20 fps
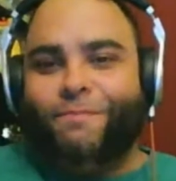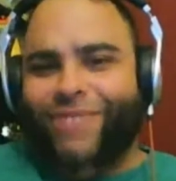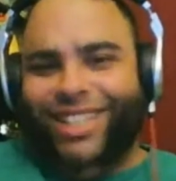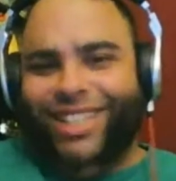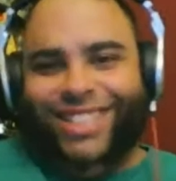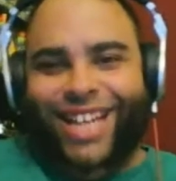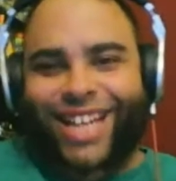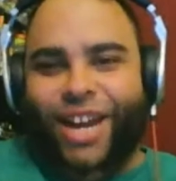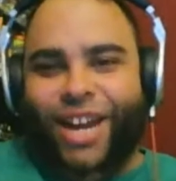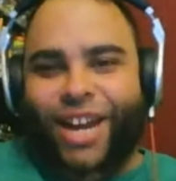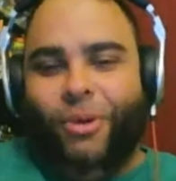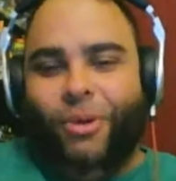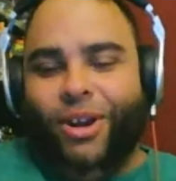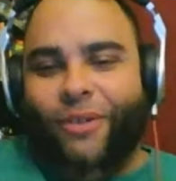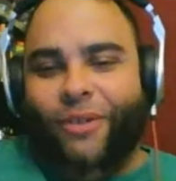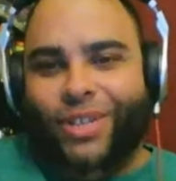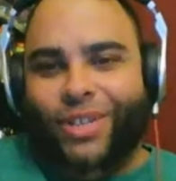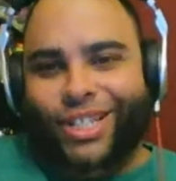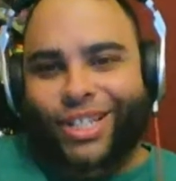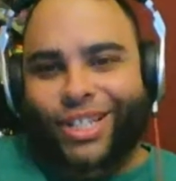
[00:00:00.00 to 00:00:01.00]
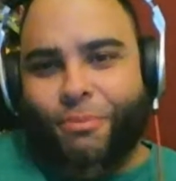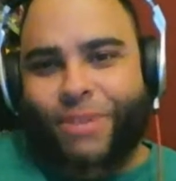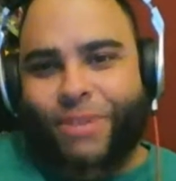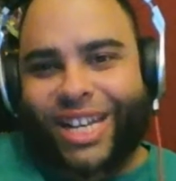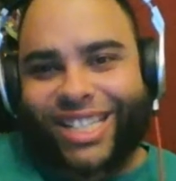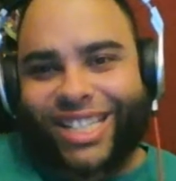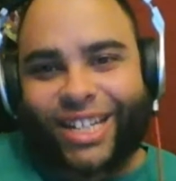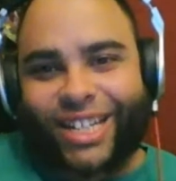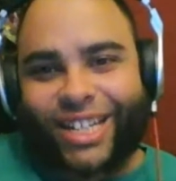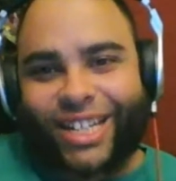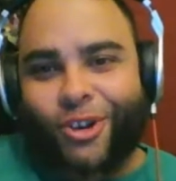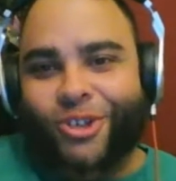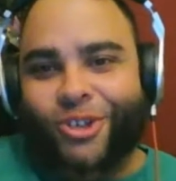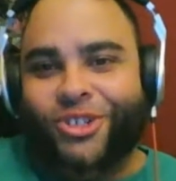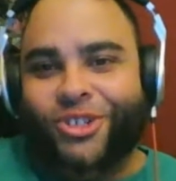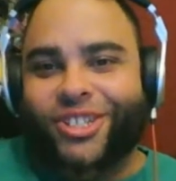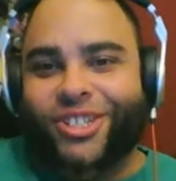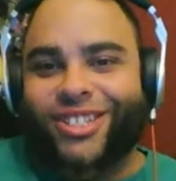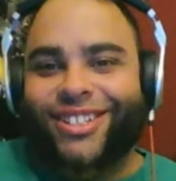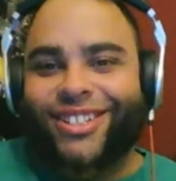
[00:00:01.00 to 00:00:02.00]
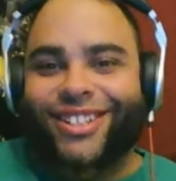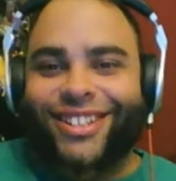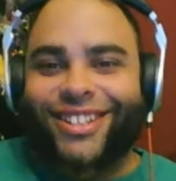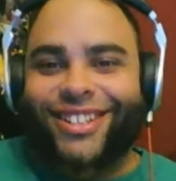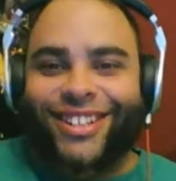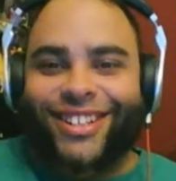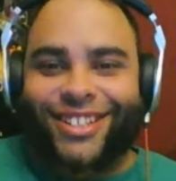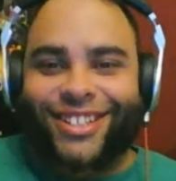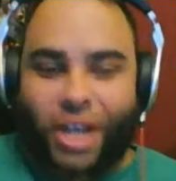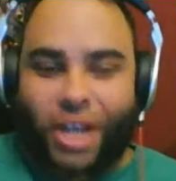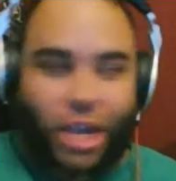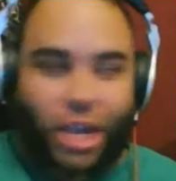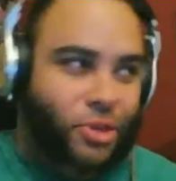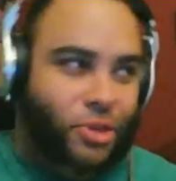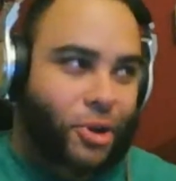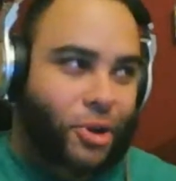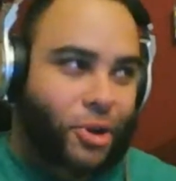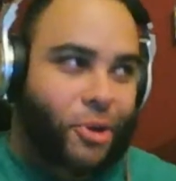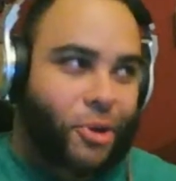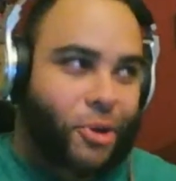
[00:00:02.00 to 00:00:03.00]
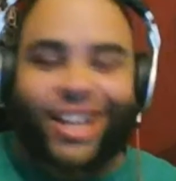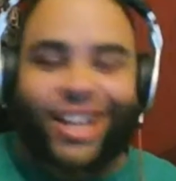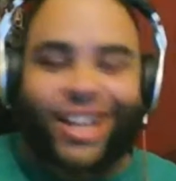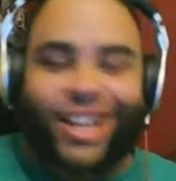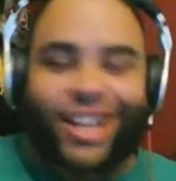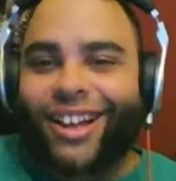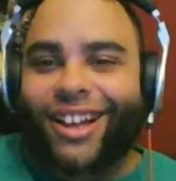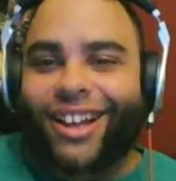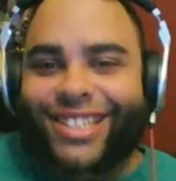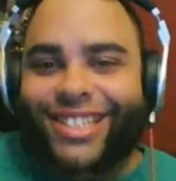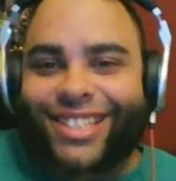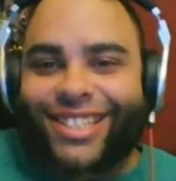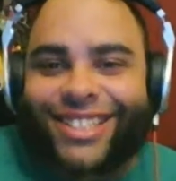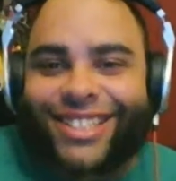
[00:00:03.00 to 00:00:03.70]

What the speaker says: I said I don't want a physical PC version, so I could throw it in the closet